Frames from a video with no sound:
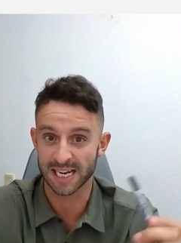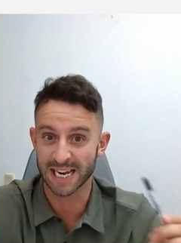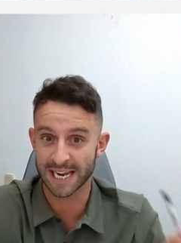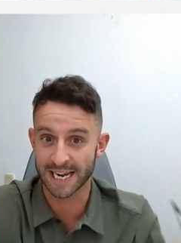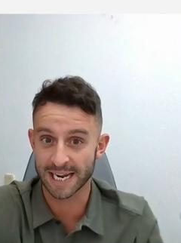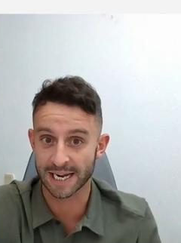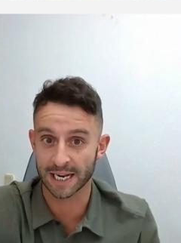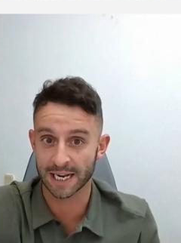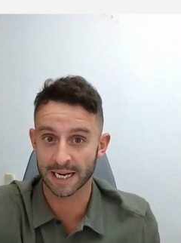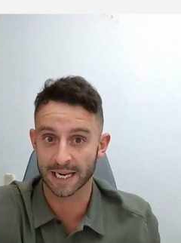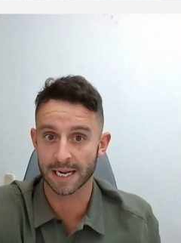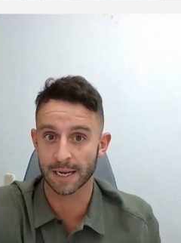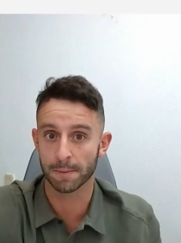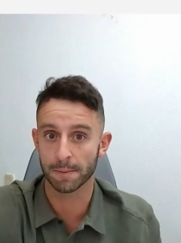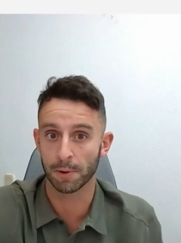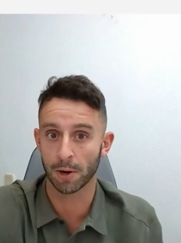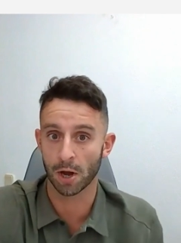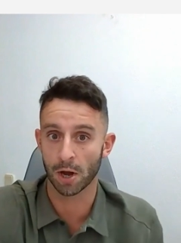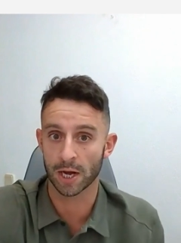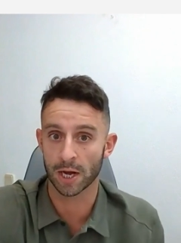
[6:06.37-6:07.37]
is legally
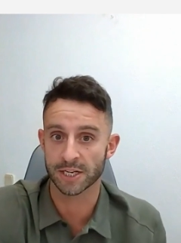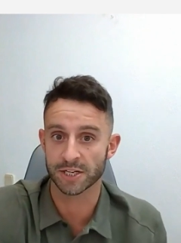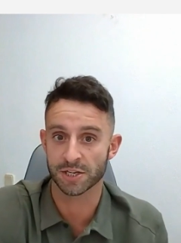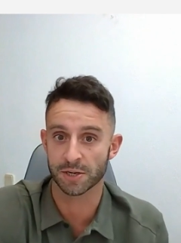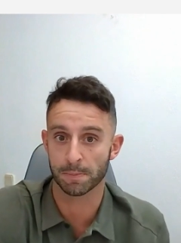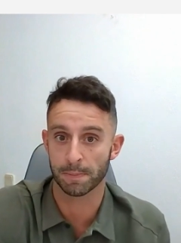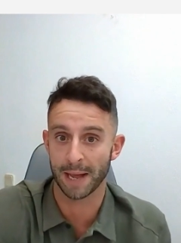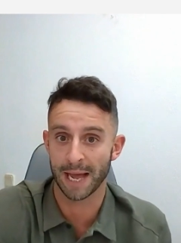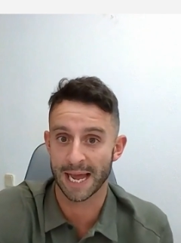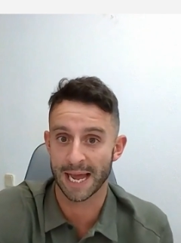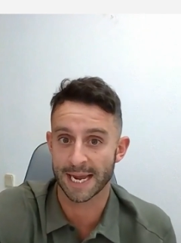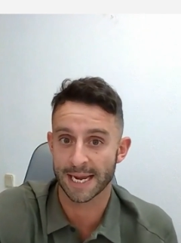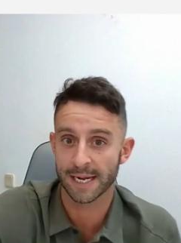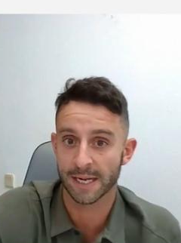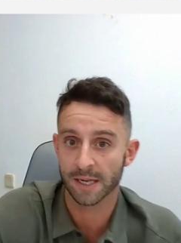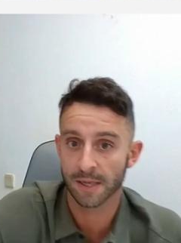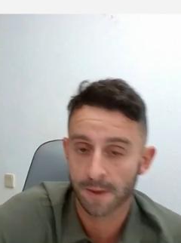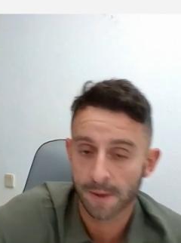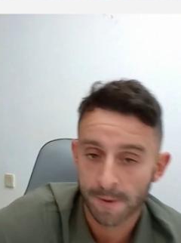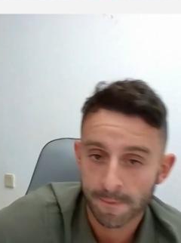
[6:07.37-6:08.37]
obliged to
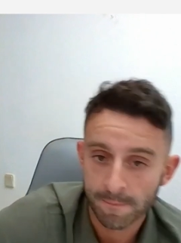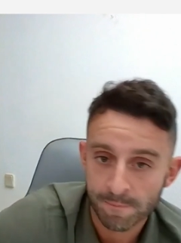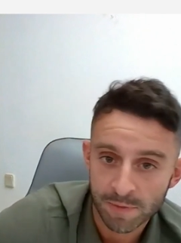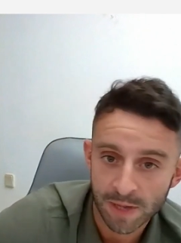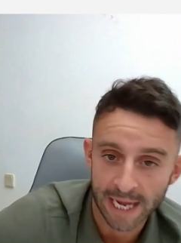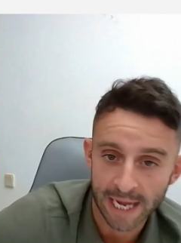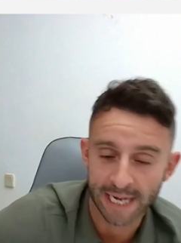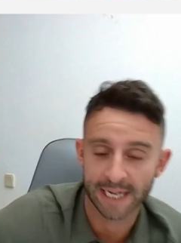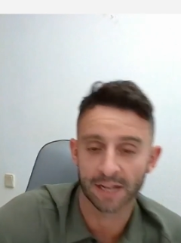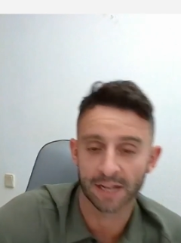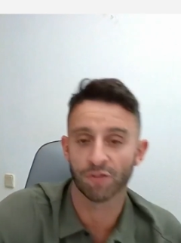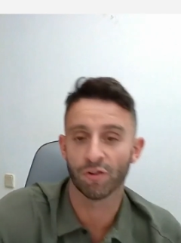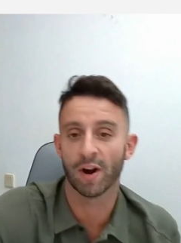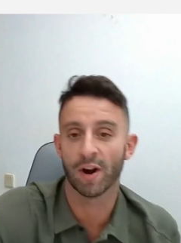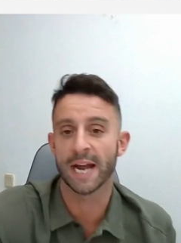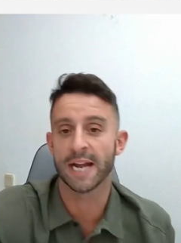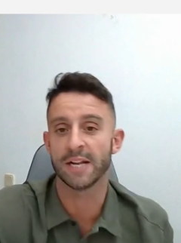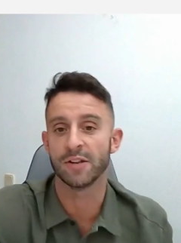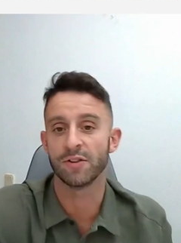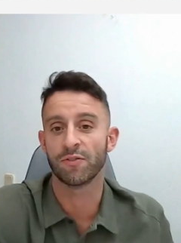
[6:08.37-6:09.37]
pay. It can
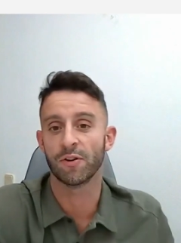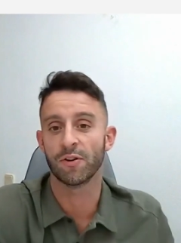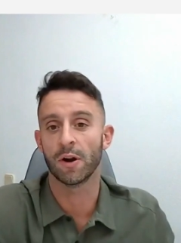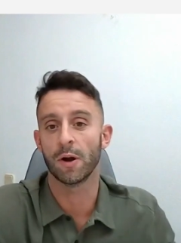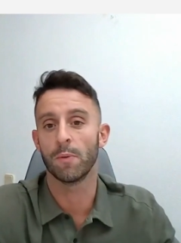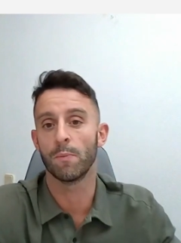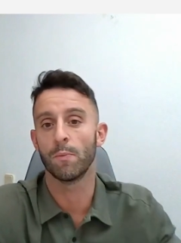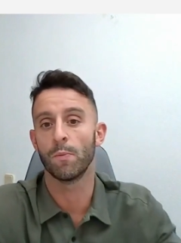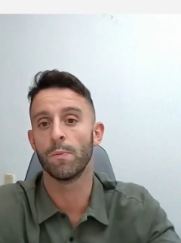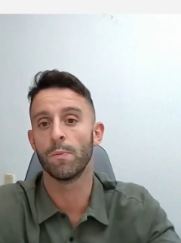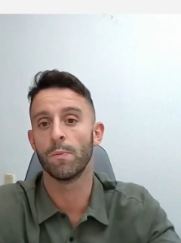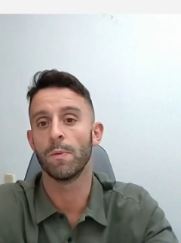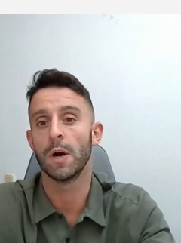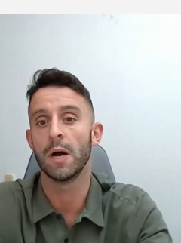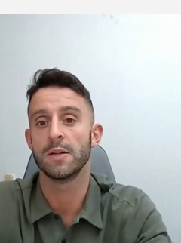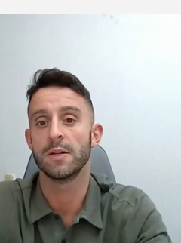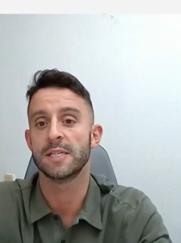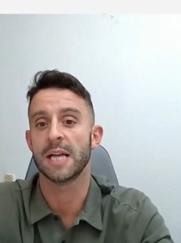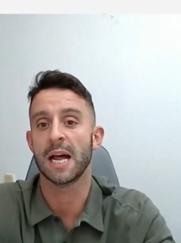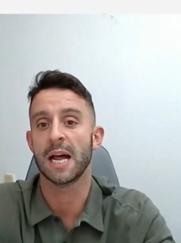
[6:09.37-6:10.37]
range from
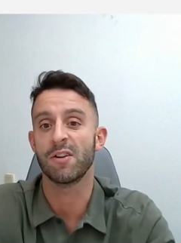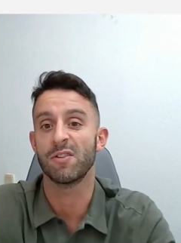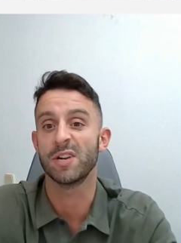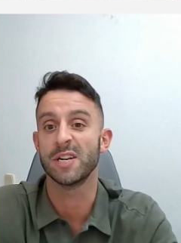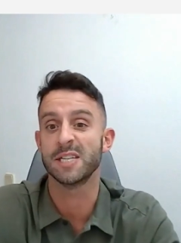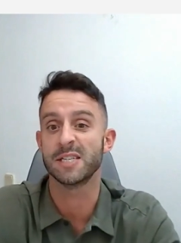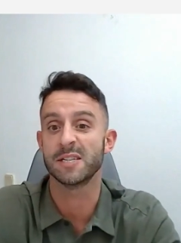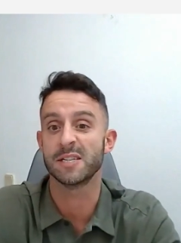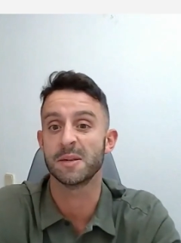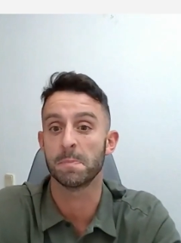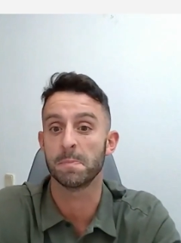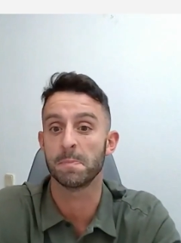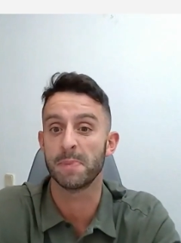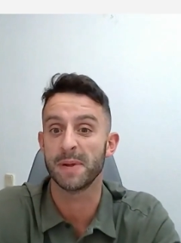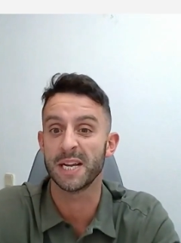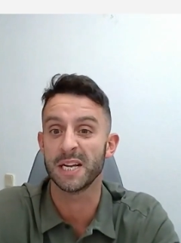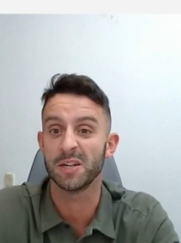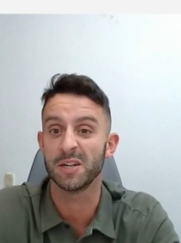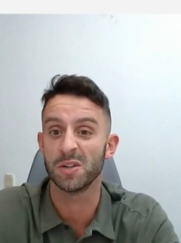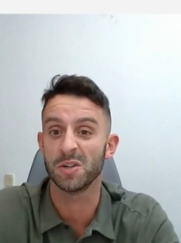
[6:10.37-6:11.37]
salaries and
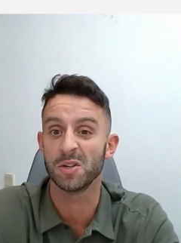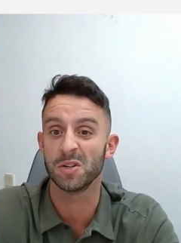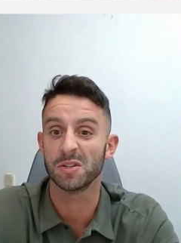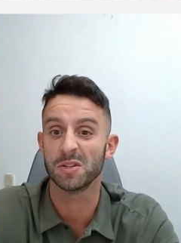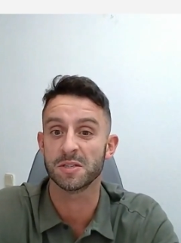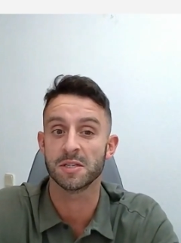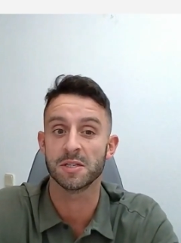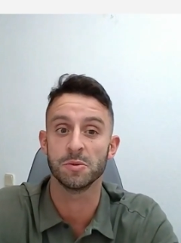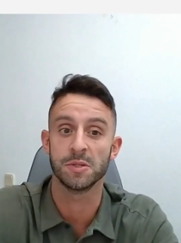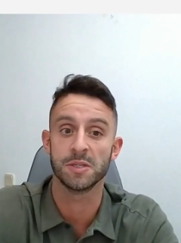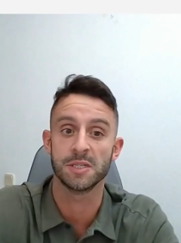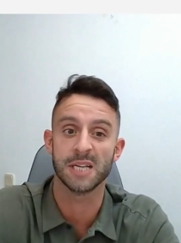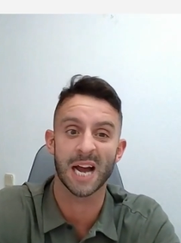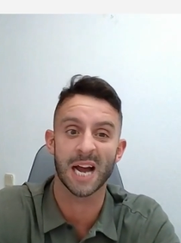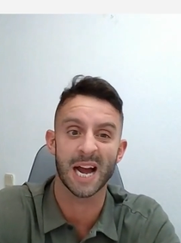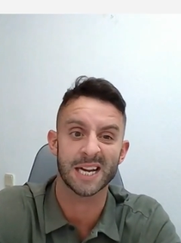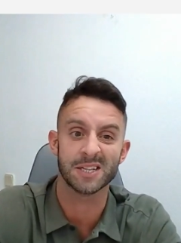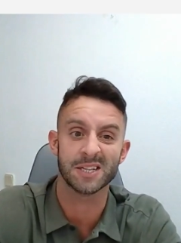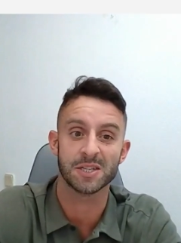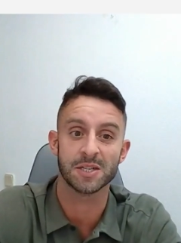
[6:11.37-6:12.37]
bills to
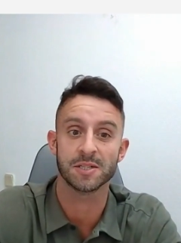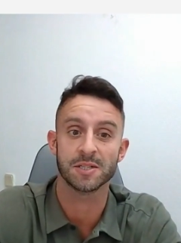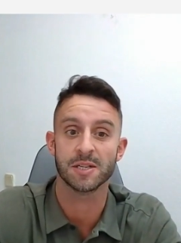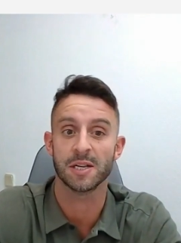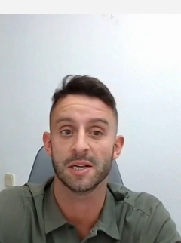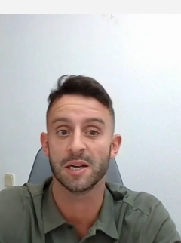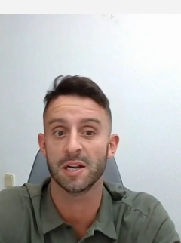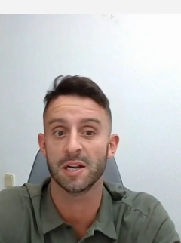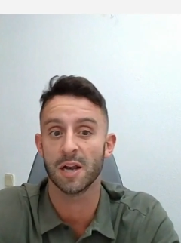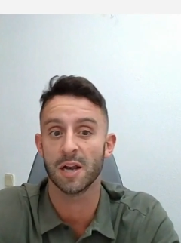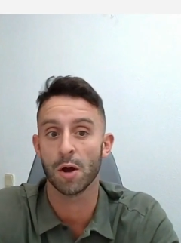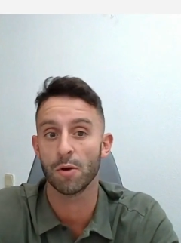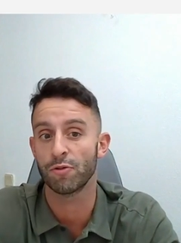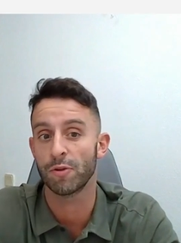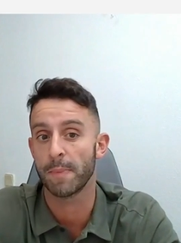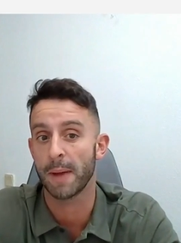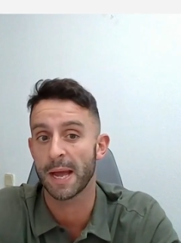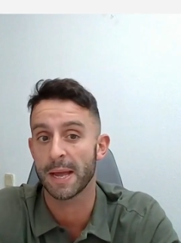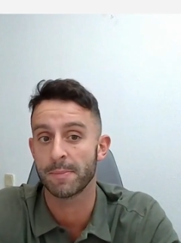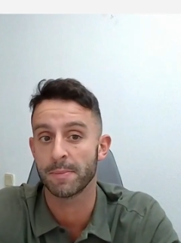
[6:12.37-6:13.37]
taxes and
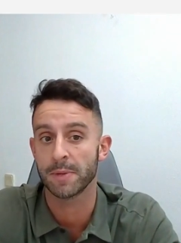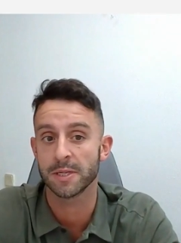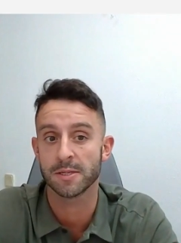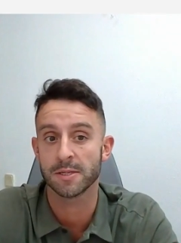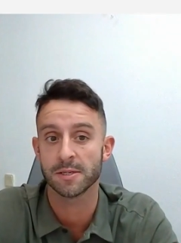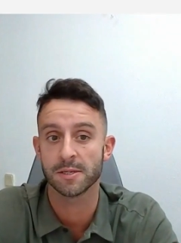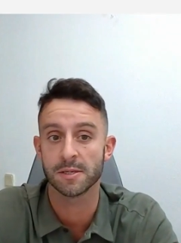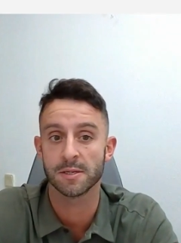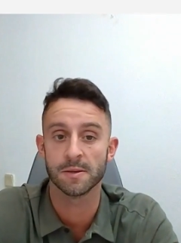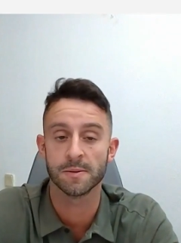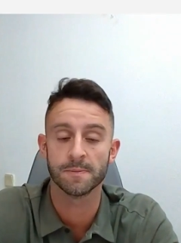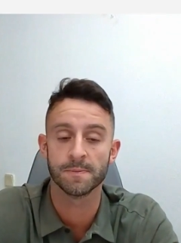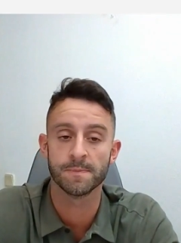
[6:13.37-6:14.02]
loan repayments.